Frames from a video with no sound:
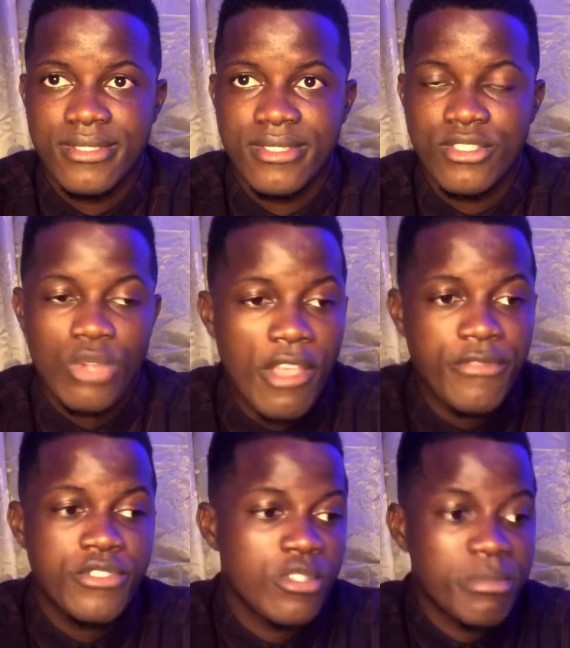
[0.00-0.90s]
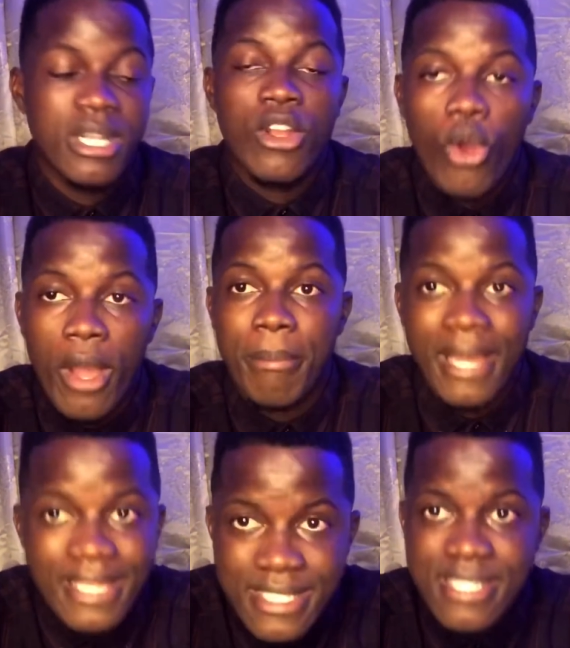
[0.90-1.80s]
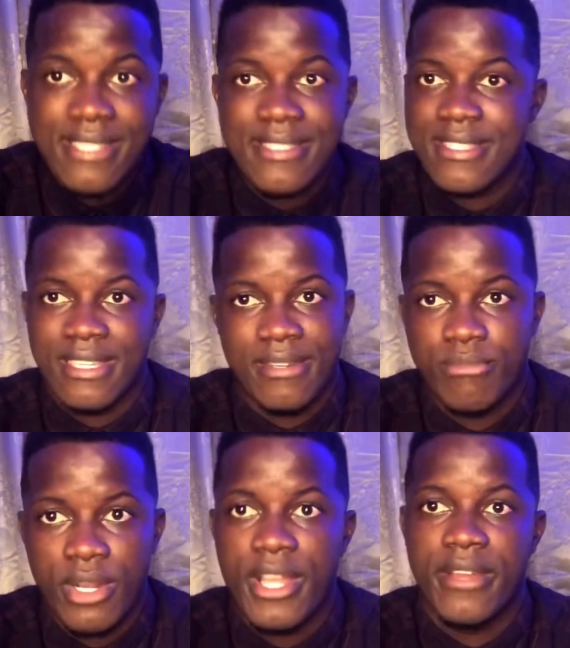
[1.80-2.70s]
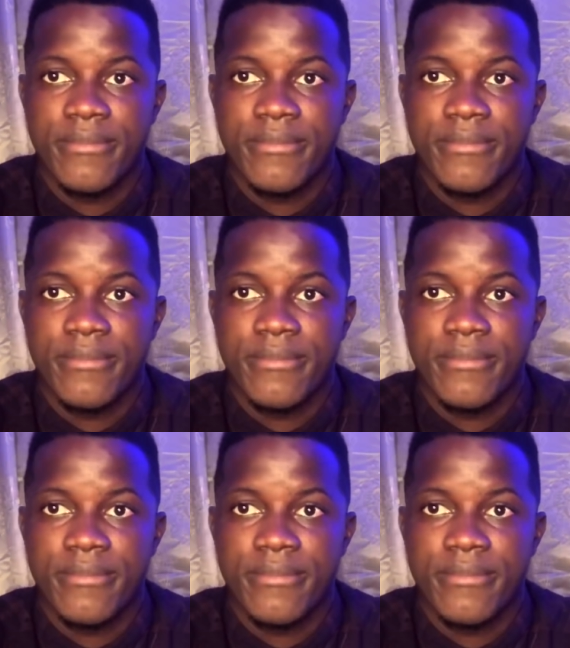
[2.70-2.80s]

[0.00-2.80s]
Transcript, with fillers: Try to be law-abiding citizen, brother.